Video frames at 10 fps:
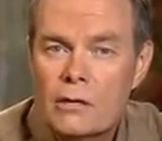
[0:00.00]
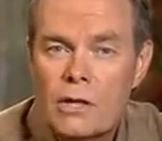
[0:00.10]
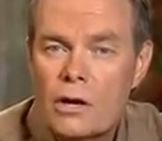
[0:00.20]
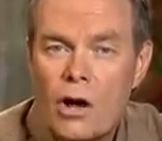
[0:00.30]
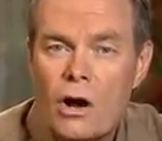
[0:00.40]

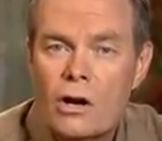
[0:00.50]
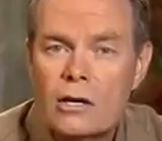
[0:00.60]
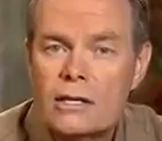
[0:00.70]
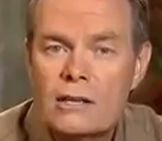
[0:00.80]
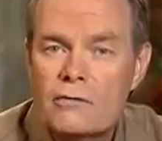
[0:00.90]
There
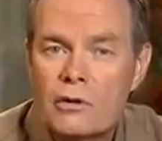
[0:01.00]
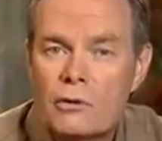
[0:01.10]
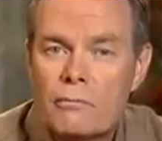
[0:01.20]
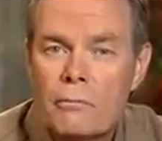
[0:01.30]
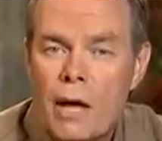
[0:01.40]
aren't
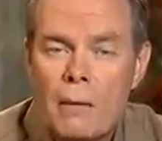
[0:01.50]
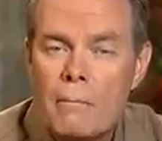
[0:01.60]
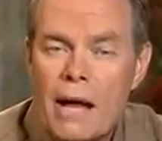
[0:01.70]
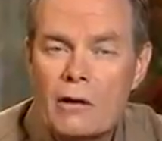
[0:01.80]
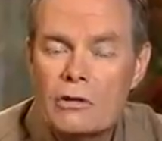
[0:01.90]
different
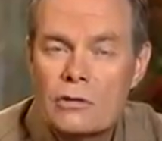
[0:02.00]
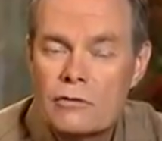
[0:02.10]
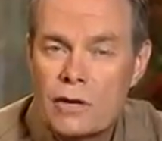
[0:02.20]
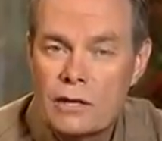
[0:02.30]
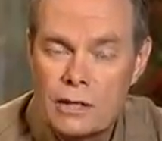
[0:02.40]
amounts of
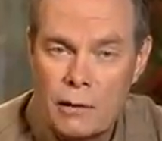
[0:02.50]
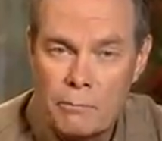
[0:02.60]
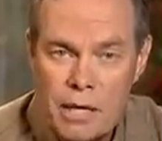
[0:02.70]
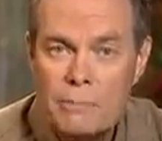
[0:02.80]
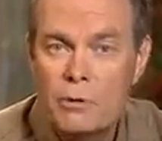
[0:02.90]
faith. Now,
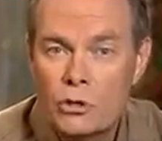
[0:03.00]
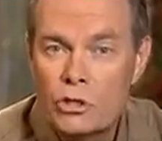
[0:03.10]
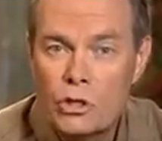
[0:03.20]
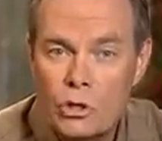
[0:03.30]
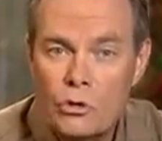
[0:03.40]
people
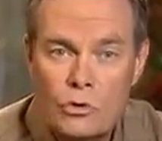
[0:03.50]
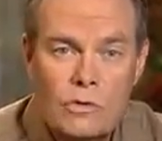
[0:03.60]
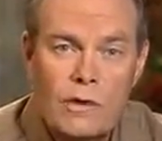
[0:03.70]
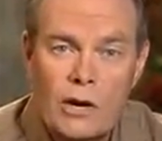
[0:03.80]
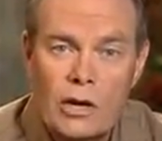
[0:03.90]
use
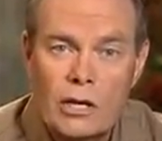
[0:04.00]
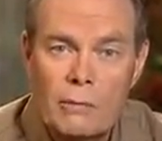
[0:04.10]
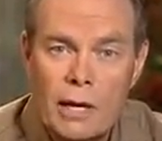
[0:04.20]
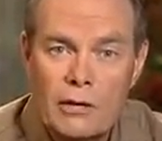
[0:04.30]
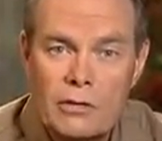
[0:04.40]
varying
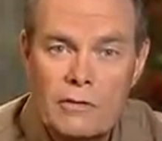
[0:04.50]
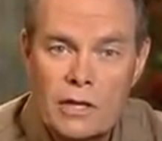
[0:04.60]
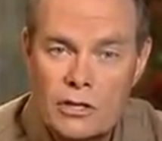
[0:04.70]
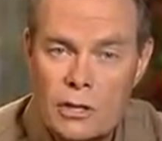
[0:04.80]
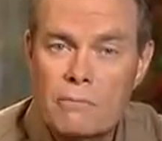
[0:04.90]
amounts of
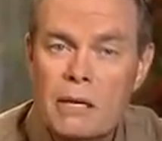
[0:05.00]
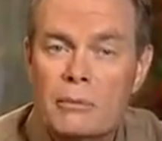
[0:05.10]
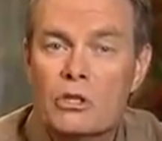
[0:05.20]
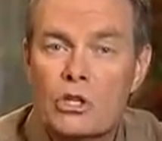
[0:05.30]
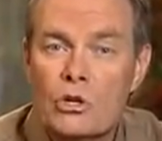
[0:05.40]
faith. Some
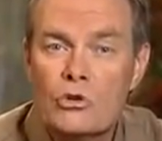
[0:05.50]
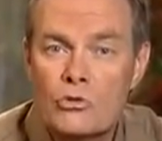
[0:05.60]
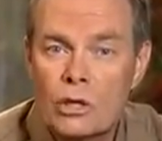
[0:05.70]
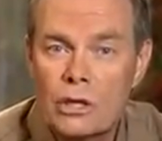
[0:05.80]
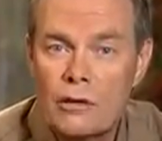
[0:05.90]
people use
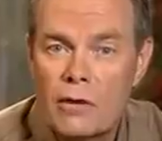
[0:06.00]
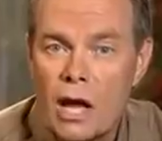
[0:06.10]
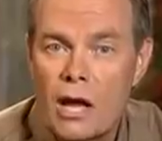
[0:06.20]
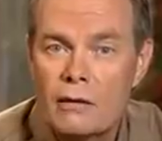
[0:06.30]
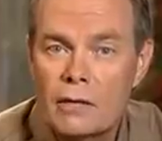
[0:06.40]
what they've
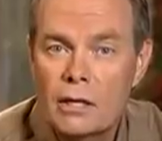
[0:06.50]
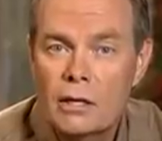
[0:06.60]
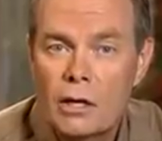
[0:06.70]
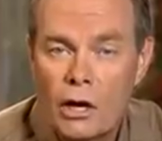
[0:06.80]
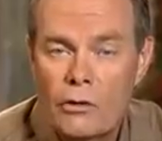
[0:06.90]
got.
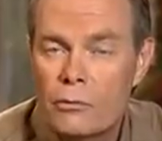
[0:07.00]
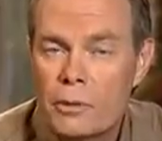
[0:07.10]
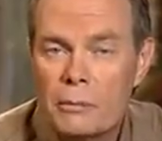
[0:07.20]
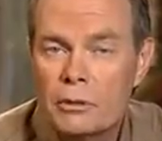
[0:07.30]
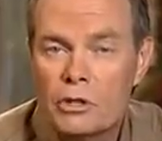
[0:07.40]
Other
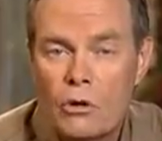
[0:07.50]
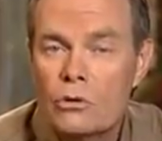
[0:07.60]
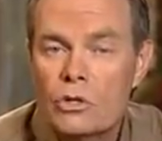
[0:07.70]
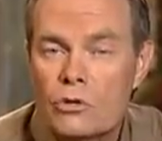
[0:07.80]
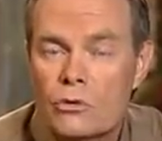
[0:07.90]
people
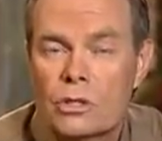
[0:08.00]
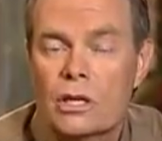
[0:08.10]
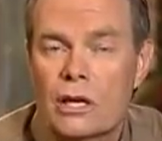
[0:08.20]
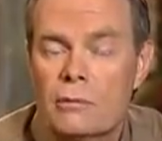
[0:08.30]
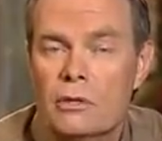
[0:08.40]
don't use what
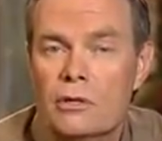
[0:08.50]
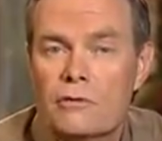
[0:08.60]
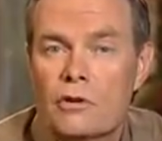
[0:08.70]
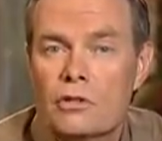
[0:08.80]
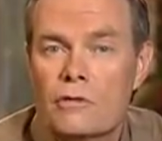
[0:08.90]
they have because,
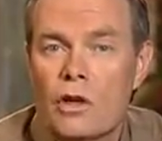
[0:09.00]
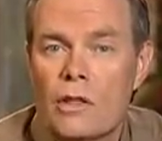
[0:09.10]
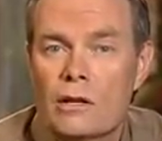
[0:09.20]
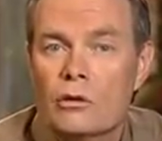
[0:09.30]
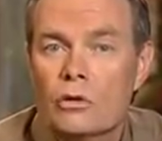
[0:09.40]
first of all,
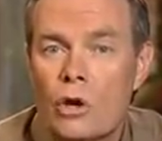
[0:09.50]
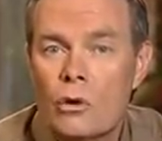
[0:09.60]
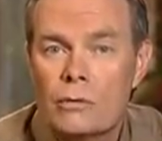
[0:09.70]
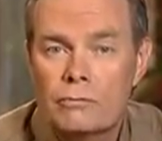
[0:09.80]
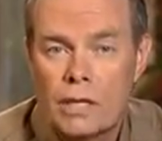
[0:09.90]
they don't know
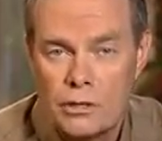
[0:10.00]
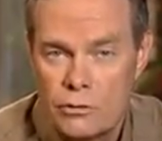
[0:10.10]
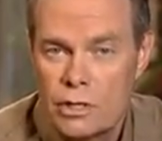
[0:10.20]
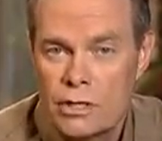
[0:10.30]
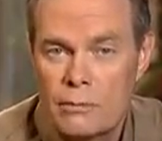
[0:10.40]
it. That's the
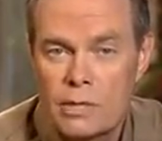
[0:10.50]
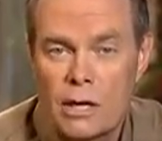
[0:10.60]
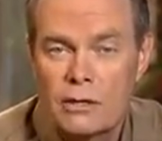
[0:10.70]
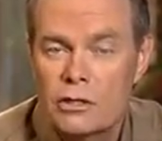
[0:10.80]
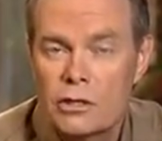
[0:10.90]
reason I'm
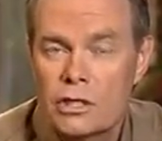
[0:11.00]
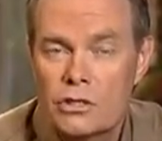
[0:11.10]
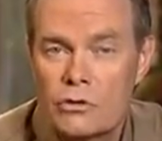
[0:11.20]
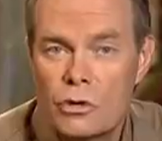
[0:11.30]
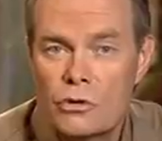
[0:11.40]
telling you these
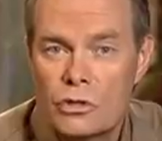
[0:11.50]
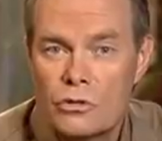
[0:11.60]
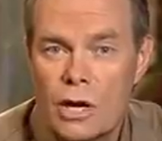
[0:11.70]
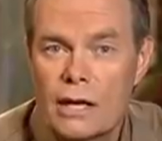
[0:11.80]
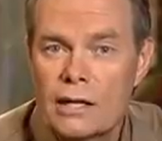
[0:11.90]
truths and
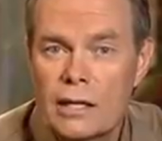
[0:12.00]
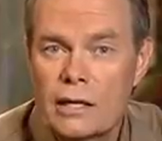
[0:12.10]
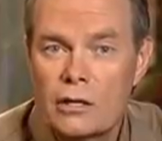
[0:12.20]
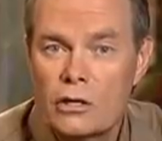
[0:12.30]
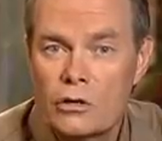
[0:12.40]
trying to
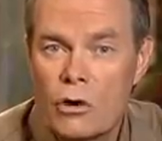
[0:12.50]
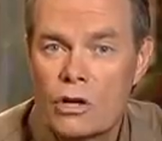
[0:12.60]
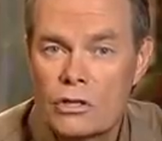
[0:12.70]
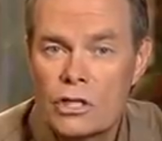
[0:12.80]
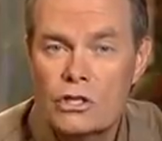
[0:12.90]
get it
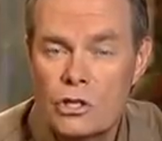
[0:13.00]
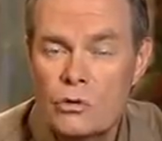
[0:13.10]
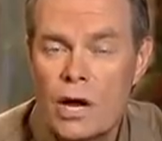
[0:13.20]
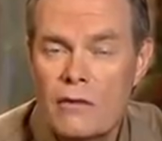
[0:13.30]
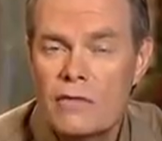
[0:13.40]
across, that
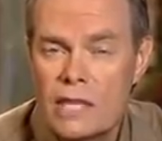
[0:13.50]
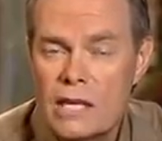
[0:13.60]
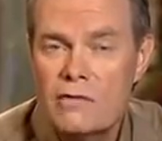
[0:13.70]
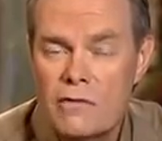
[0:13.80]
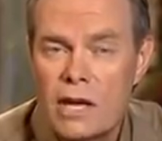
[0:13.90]
you have
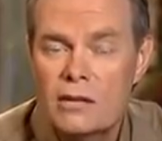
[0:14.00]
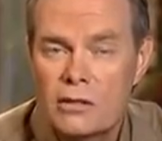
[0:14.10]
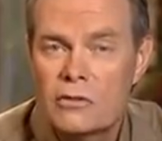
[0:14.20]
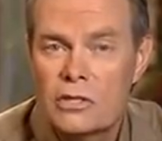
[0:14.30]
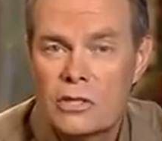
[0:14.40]
the faith
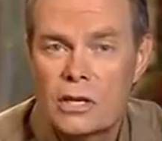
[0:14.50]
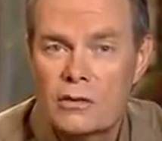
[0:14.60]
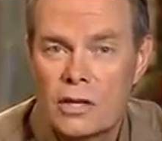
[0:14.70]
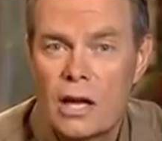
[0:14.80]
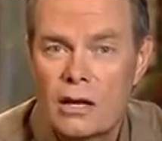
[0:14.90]
of the Son
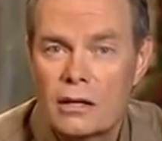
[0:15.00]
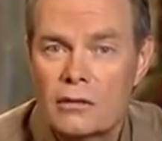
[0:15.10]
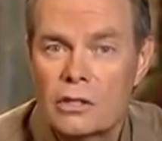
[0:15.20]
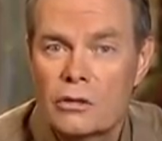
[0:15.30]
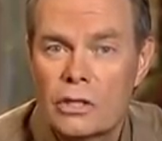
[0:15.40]
of God
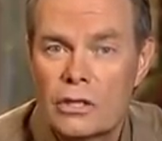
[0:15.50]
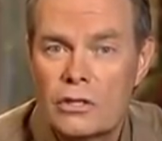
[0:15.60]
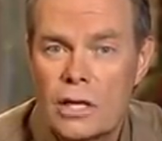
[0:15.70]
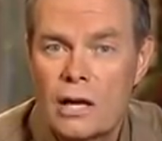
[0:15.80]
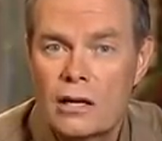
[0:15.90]
living on the
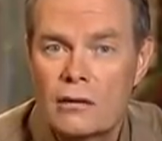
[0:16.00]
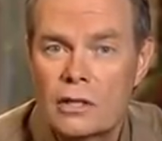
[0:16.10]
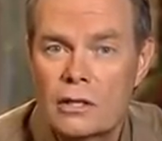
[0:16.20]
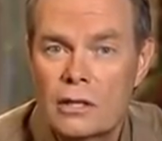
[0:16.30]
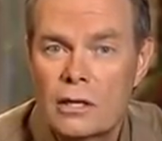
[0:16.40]
inside of you.